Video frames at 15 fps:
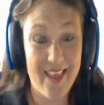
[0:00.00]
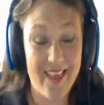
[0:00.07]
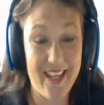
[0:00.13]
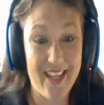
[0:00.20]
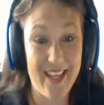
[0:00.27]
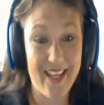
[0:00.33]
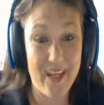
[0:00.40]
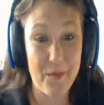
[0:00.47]

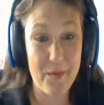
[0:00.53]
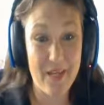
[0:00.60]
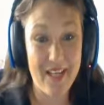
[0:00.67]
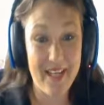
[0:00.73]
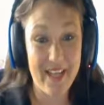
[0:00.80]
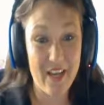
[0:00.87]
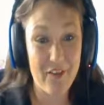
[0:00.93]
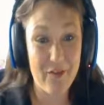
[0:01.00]
the uh, P
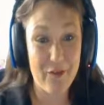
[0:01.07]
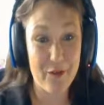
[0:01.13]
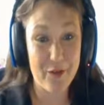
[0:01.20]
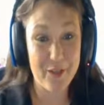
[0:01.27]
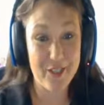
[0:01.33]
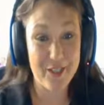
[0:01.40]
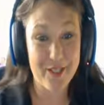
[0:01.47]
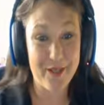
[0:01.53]
D F
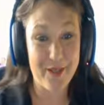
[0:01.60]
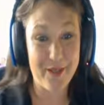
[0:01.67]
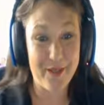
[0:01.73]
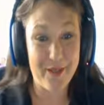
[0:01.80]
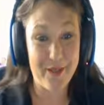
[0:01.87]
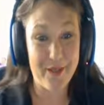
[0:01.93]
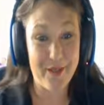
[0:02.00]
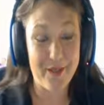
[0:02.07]
for.
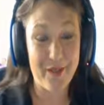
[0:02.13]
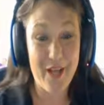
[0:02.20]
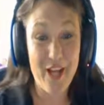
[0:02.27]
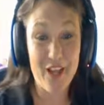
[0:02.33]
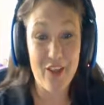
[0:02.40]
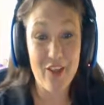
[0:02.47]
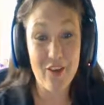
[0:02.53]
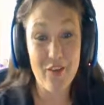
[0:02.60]
So
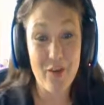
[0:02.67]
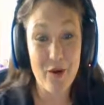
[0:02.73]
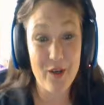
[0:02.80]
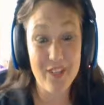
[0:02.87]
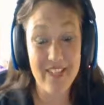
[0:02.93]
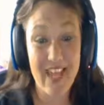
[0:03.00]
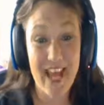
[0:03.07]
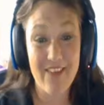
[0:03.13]
look
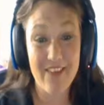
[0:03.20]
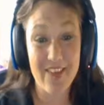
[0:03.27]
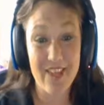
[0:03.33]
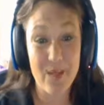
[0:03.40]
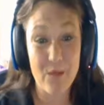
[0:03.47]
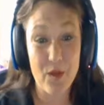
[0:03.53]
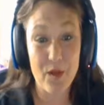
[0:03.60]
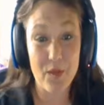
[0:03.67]
forward to having
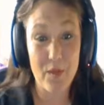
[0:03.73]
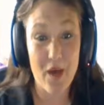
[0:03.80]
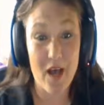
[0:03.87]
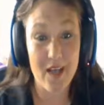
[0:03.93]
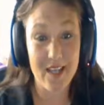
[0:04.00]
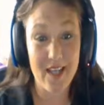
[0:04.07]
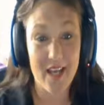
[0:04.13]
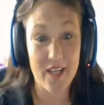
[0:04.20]
them on the
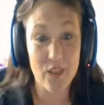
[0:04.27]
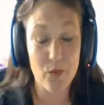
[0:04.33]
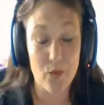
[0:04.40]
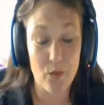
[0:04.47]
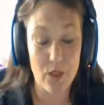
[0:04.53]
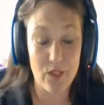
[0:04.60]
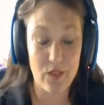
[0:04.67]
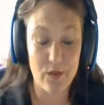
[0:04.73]
podcast
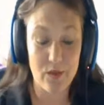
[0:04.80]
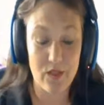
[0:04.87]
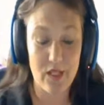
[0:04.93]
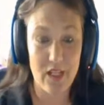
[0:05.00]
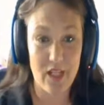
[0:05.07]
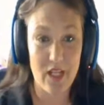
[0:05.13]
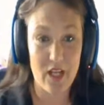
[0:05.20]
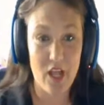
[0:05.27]
when we do
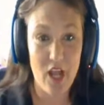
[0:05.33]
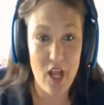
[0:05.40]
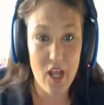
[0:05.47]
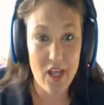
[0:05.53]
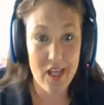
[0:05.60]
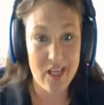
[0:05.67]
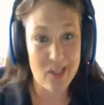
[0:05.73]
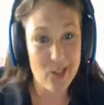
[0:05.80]
the
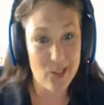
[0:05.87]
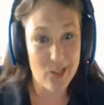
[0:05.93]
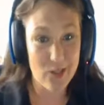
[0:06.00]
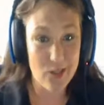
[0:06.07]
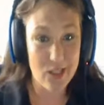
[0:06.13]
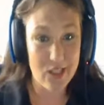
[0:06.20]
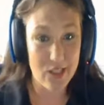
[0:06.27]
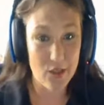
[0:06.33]

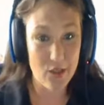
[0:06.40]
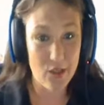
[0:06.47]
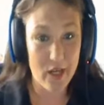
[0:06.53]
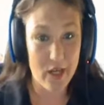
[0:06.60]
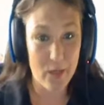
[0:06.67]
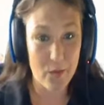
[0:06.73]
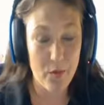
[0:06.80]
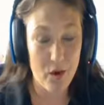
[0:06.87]
introducing a
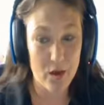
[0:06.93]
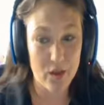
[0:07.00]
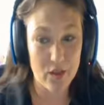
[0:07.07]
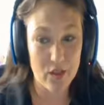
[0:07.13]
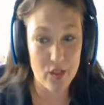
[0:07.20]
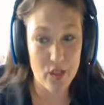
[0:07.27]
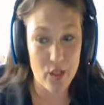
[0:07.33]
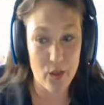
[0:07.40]
creator part of
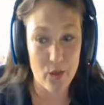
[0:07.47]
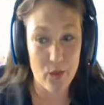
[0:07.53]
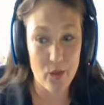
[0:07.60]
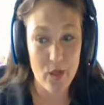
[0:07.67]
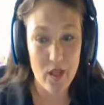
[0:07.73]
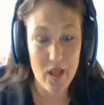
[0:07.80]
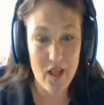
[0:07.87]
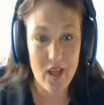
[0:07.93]
the show.
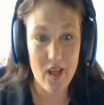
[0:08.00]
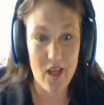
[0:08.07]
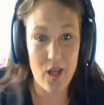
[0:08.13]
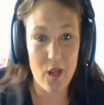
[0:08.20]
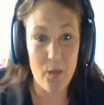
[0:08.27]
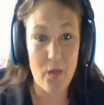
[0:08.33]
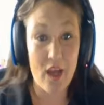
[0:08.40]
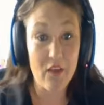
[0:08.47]

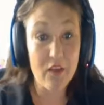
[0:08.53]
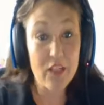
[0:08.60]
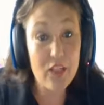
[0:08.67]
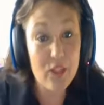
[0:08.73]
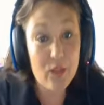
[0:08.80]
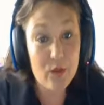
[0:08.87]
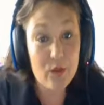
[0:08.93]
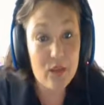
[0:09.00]
Um, every
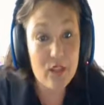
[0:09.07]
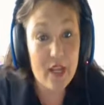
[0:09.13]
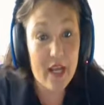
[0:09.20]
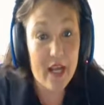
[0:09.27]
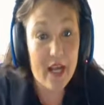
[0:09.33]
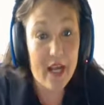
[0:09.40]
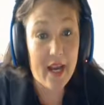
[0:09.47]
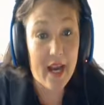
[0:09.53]

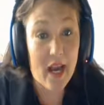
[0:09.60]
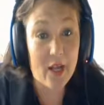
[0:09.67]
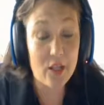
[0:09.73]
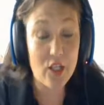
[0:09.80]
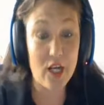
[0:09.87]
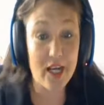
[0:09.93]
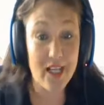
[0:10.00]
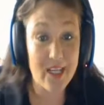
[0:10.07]
Tuesday, I
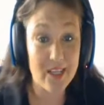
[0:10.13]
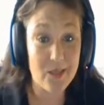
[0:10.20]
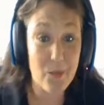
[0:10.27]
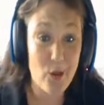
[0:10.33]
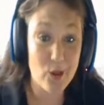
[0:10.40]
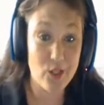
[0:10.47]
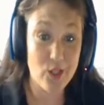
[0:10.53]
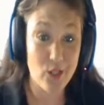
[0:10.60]
try to get
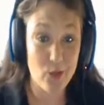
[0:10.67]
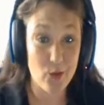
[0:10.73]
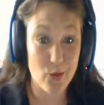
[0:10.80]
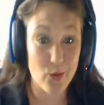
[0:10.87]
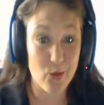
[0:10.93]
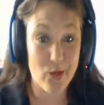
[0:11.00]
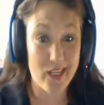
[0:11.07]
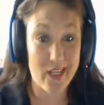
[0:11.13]
parts of the
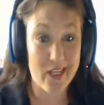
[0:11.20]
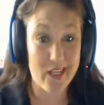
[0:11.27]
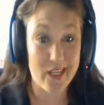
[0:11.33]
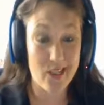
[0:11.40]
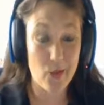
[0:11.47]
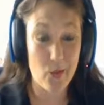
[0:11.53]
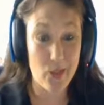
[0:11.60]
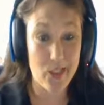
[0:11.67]
crew in
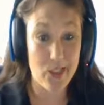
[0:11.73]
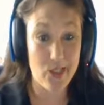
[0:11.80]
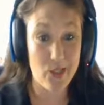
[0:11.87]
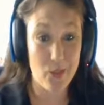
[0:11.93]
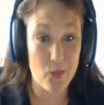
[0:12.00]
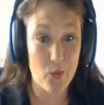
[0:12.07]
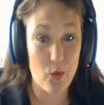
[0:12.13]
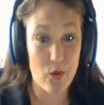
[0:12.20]
so we could
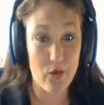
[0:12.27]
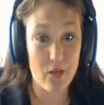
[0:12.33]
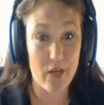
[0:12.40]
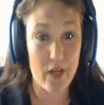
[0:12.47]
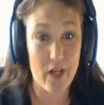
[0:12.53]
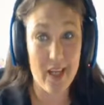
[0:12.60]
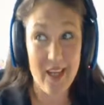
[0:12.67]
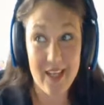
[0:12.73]
do more of
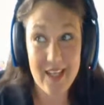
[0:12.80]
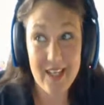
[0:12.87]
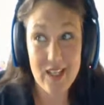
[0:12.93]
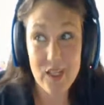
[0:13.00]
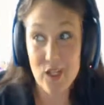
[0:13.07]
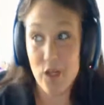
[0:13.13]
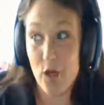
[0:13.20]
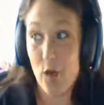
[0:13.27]
a get
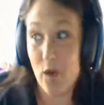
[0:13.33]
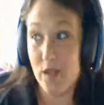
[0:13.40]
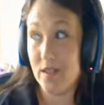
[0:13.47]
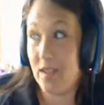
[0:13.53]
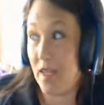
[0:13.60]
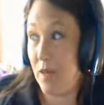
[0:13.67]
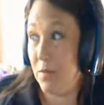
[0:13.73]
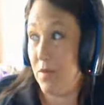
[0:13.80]
to know us
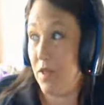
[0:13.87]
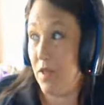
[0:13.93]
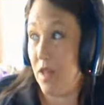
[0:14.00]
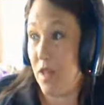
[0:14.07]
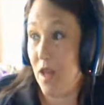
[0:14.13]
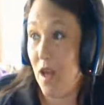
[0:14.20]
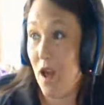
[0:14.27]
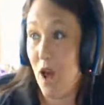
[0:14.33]
type
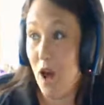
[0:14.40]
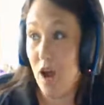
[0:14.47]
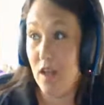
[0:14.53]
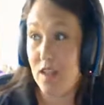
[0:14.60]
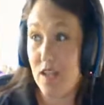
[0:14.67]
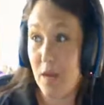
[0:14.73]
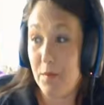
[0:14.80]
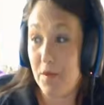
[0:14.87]
thing.
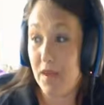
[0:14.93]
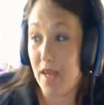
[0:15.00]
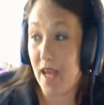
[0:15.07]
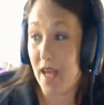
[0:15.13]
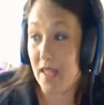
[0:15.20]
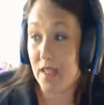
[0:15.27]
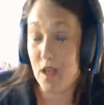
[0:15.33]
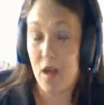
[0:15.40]
On top of
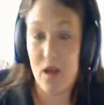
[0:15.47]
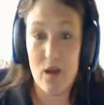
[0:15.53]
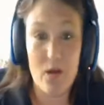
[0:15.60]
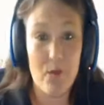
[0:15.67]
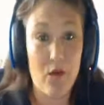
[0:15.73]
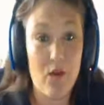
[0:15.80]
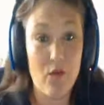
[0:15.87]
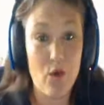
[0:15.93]
that,
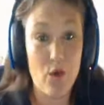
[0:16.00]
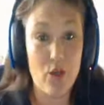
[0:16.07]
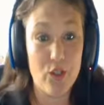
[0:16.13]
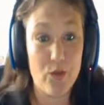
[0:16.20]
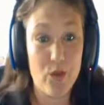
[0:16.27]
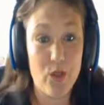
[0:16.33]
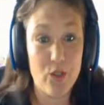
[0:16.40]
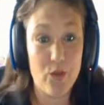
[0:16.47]
um, of
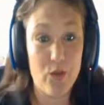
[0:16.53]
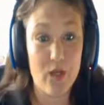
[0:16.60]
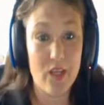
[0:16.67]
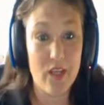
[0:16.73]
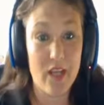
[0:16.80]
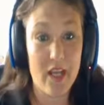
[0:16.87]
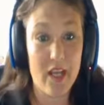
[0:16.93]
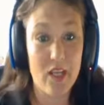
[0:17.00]
course, we also want to
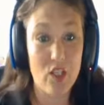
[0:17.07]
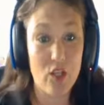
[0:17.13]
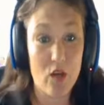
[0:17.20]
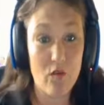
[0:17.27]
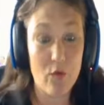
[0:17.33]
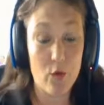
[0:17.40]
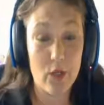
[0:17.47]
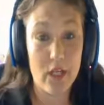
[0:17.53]
thank
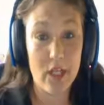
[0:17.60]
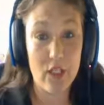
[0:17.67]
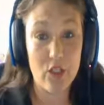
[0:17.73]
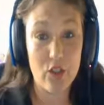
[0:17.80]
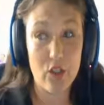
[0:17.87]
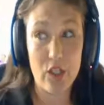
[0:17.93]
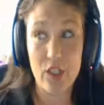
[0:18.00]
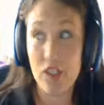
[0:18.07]
Sean Forney
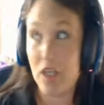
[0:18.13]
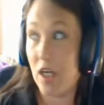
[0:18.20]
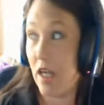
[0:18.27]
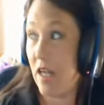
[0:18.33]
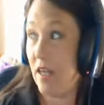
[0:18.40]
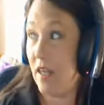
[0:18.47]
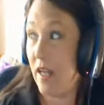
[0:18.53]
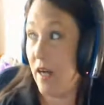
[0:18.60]
Illustration and